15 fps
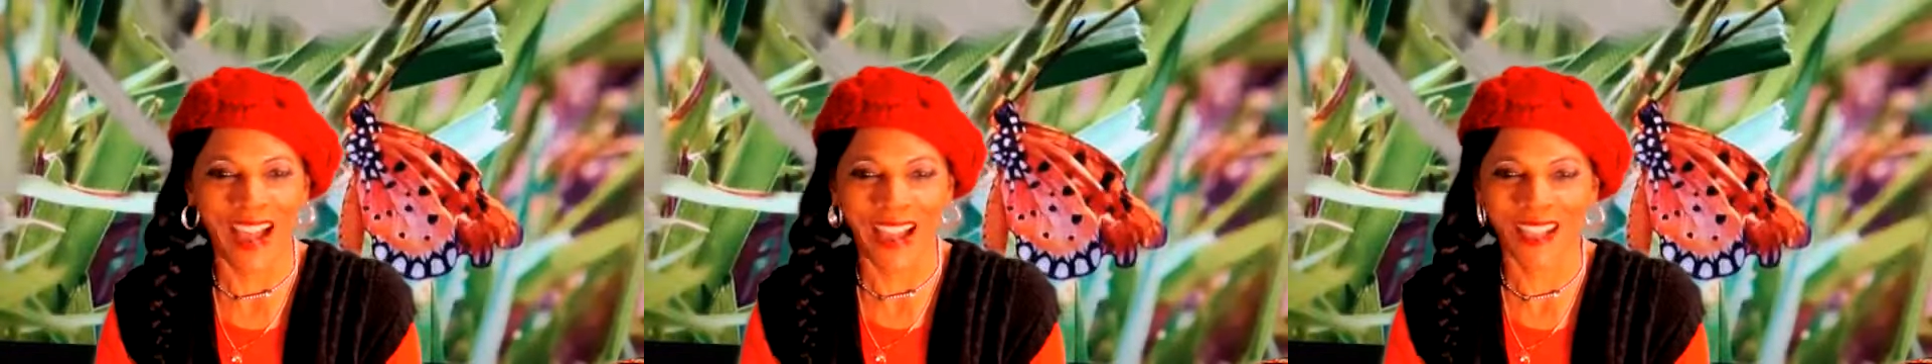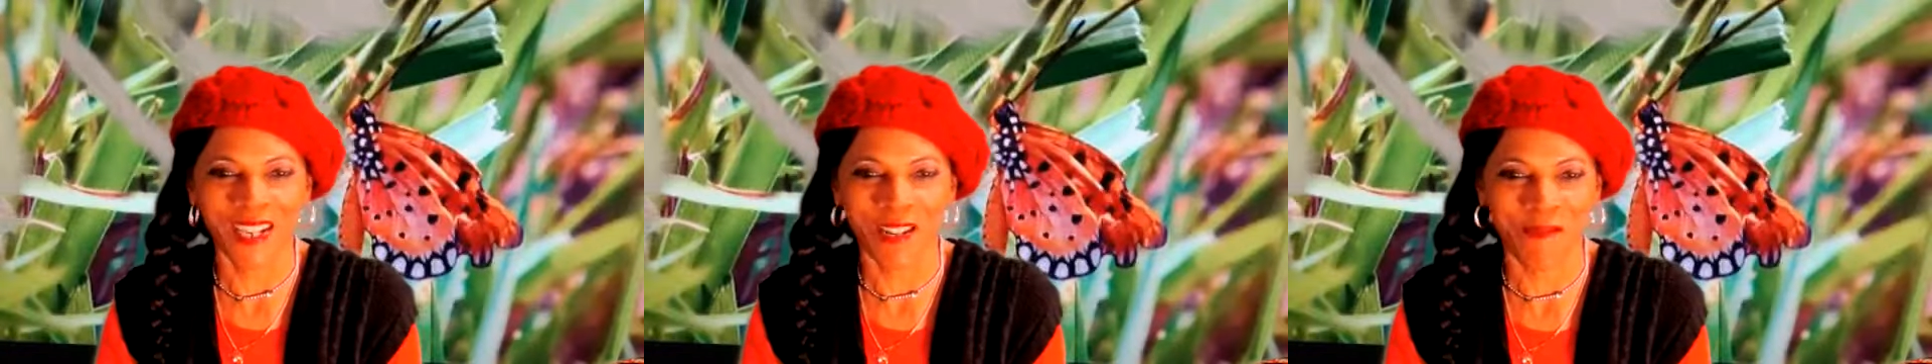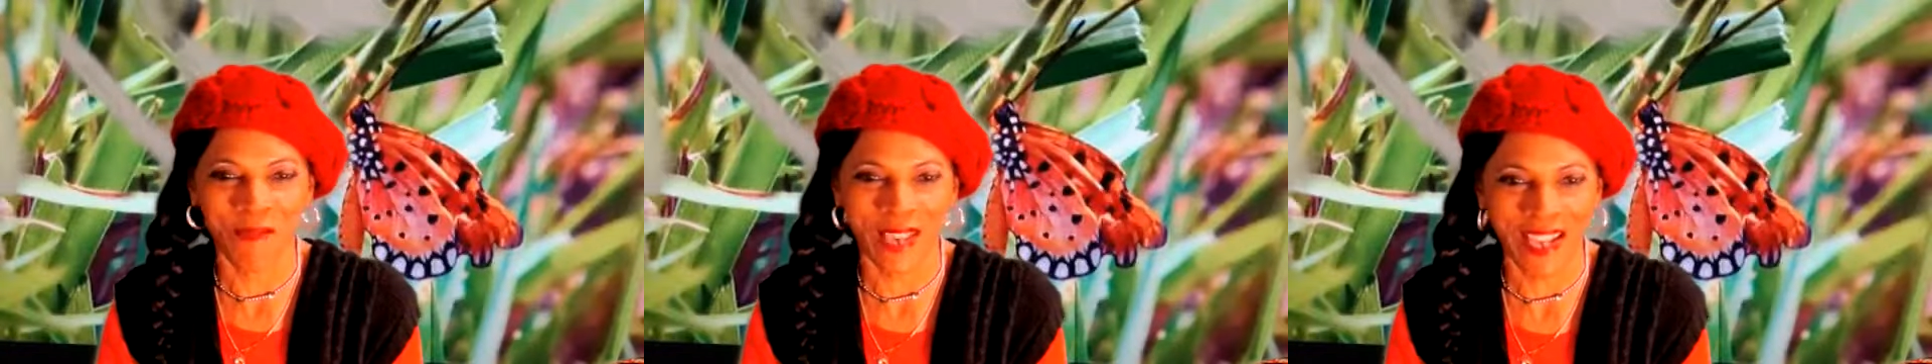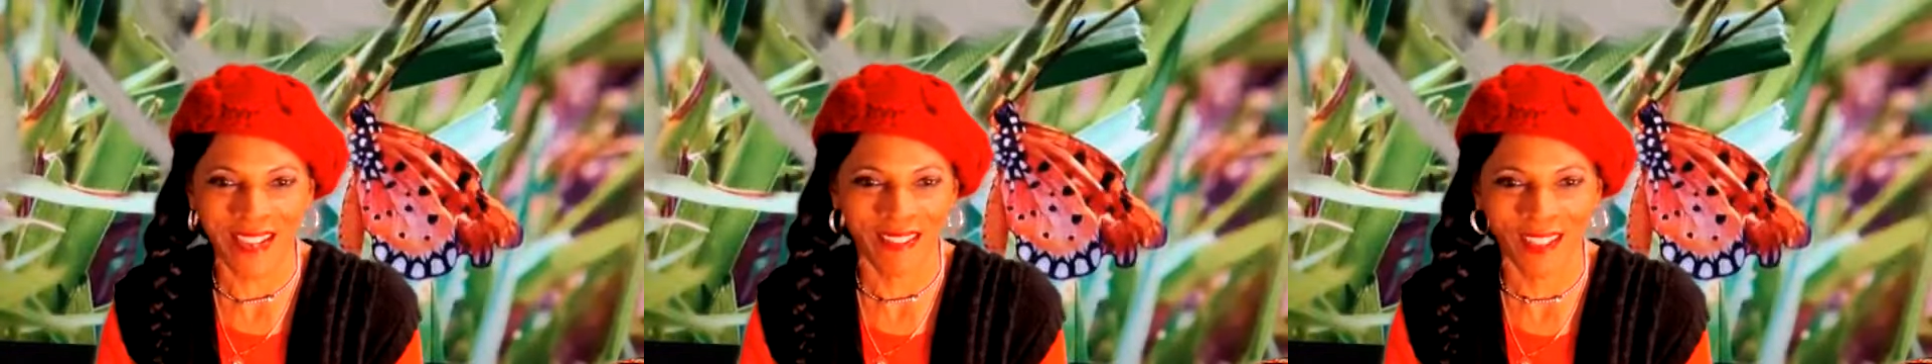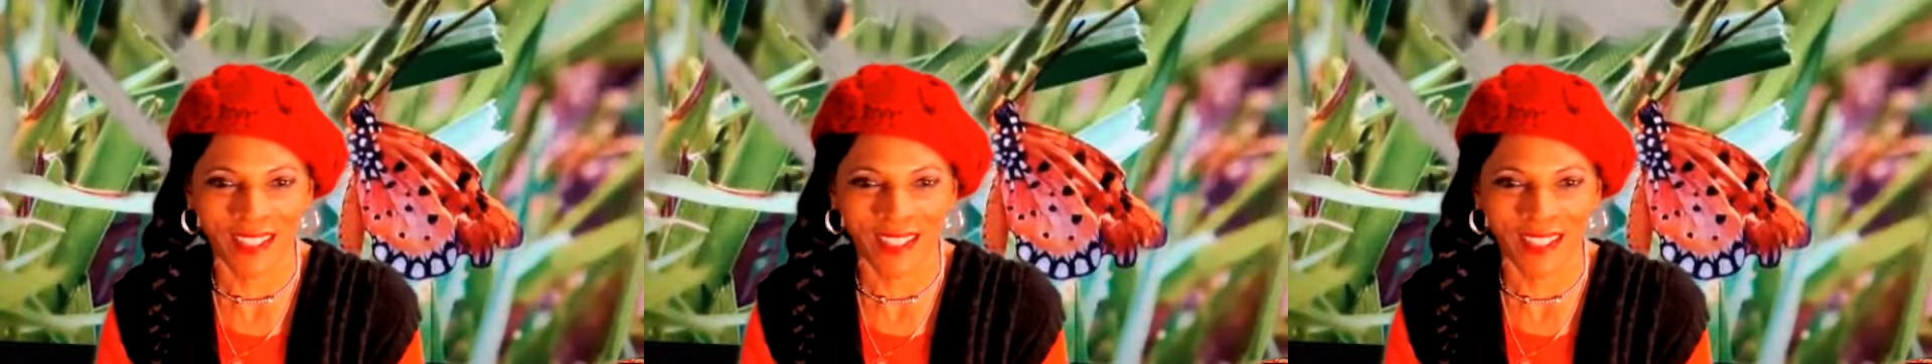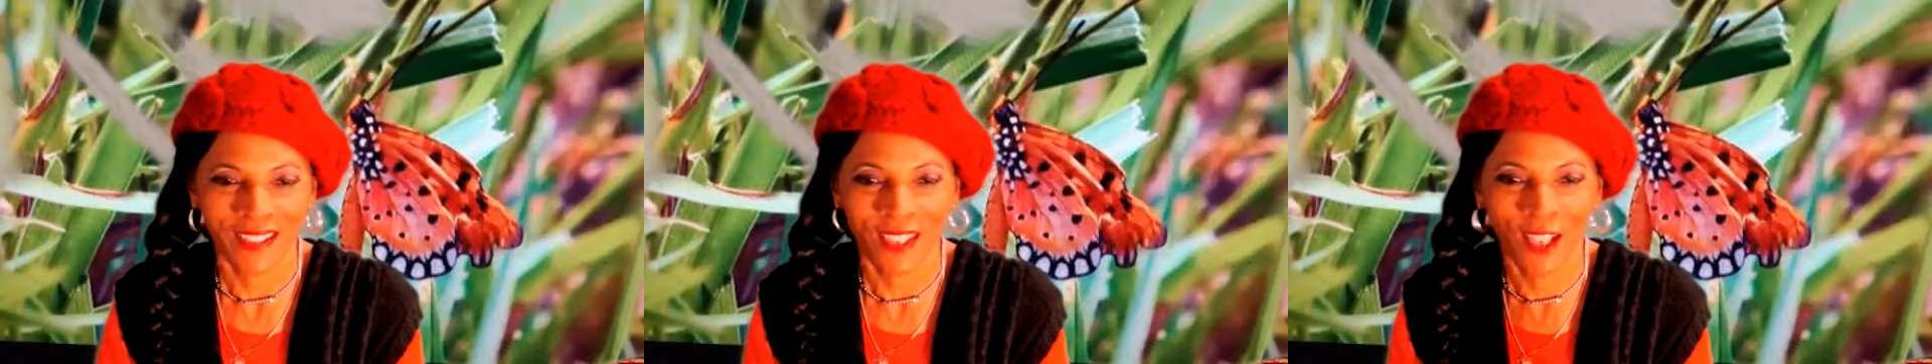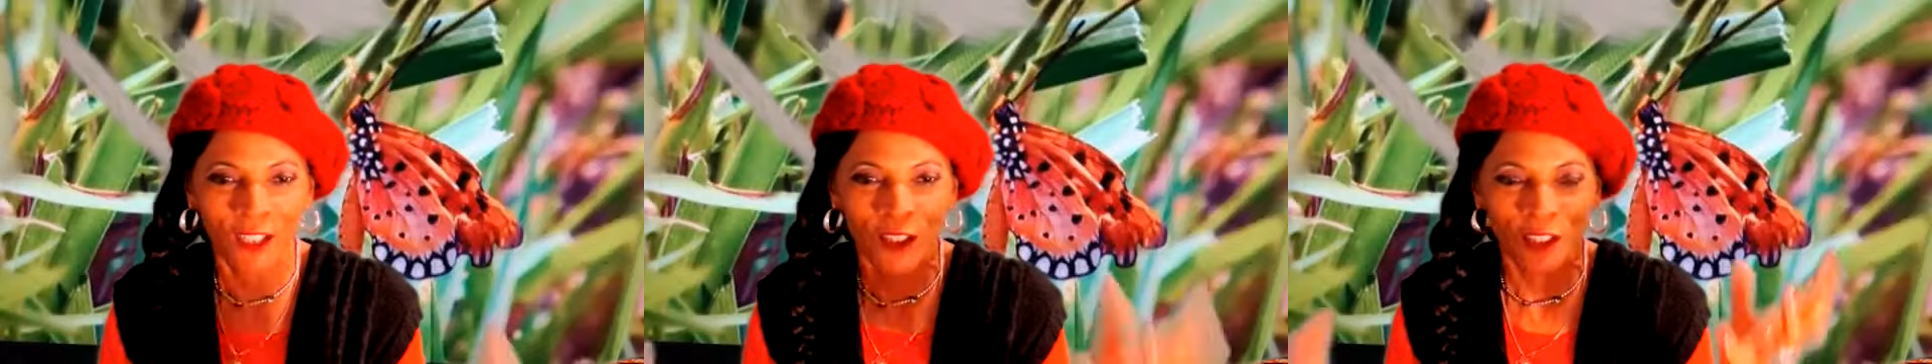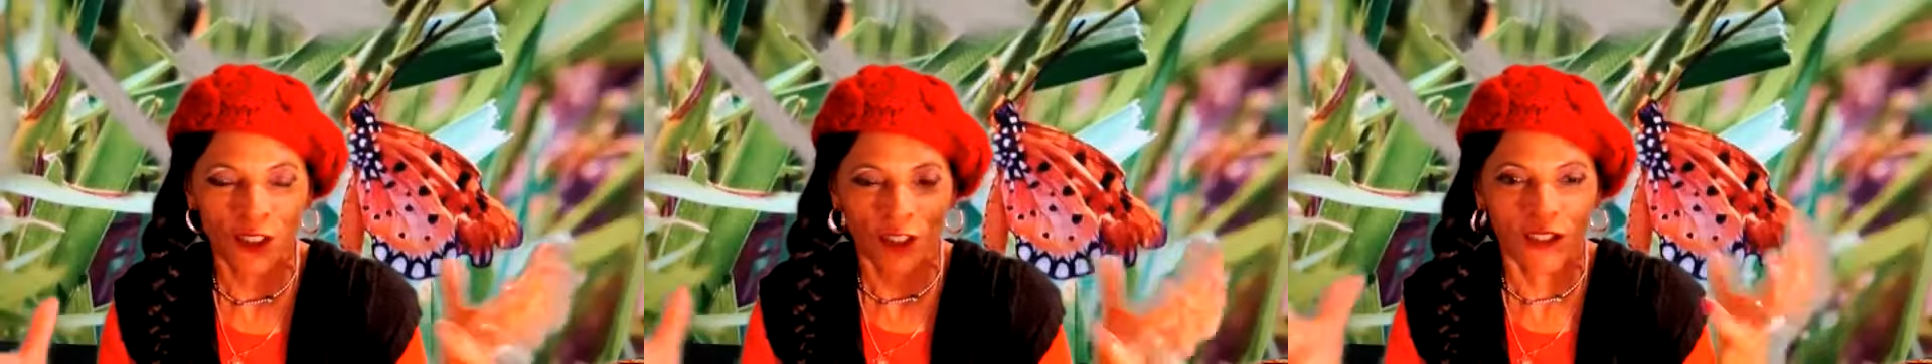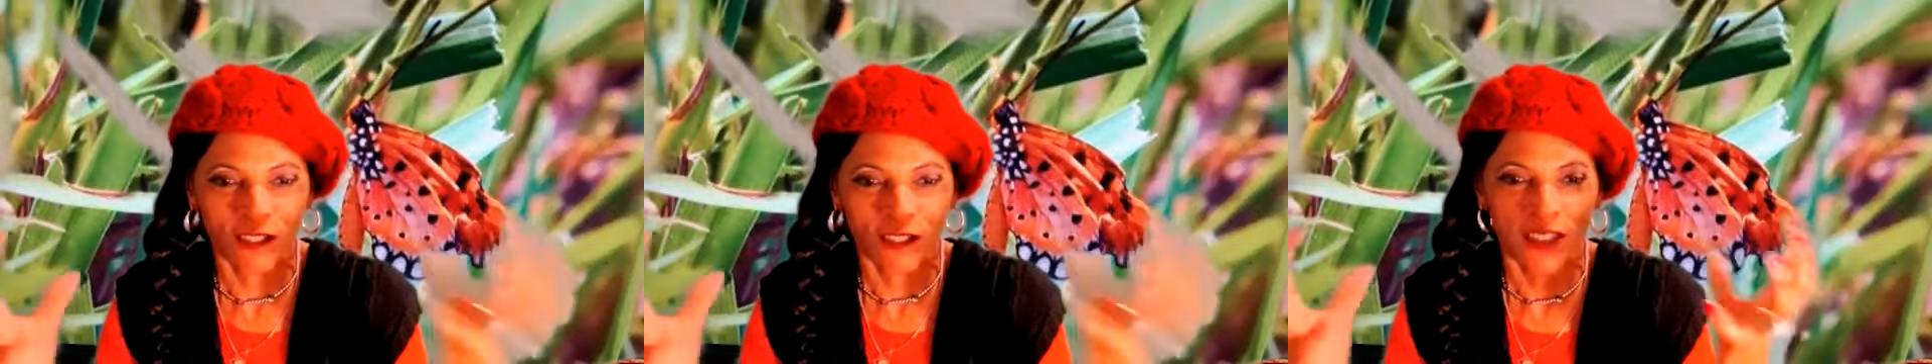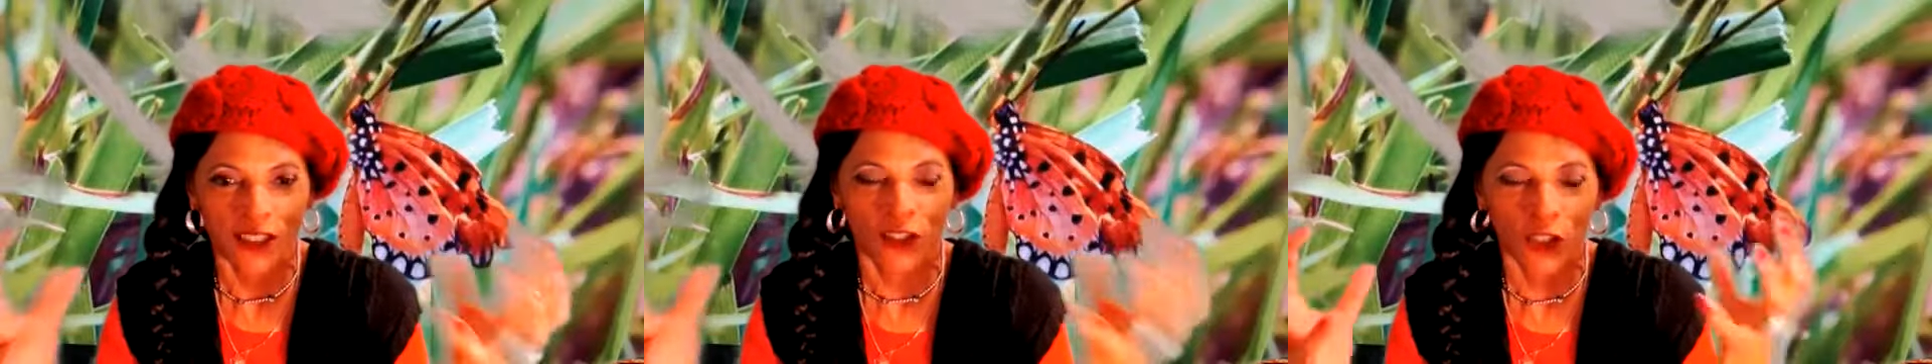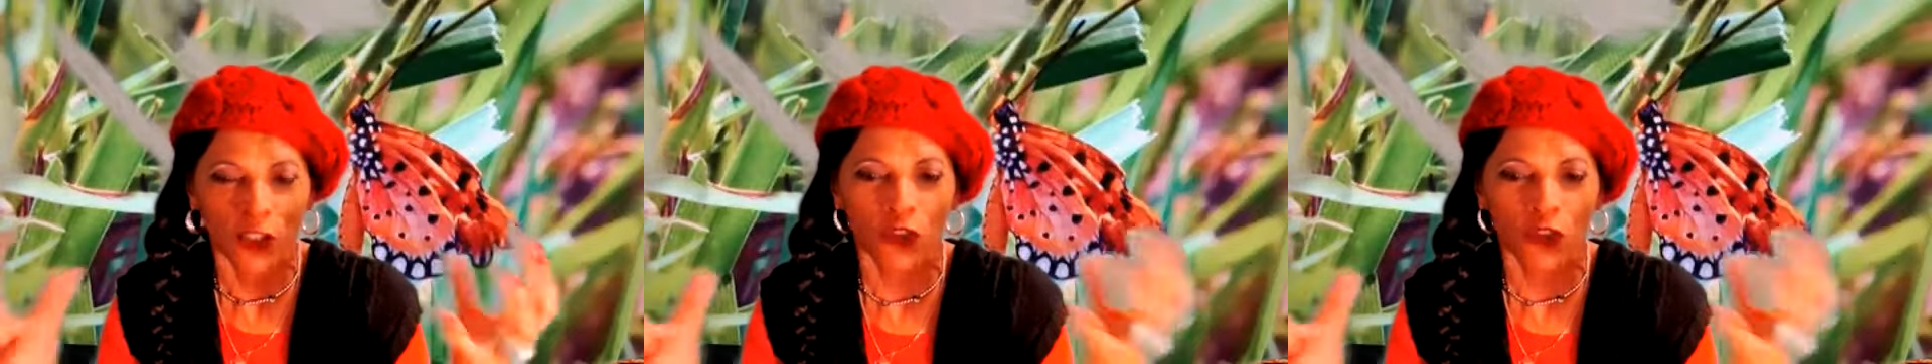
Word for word: I couldn't be in the, the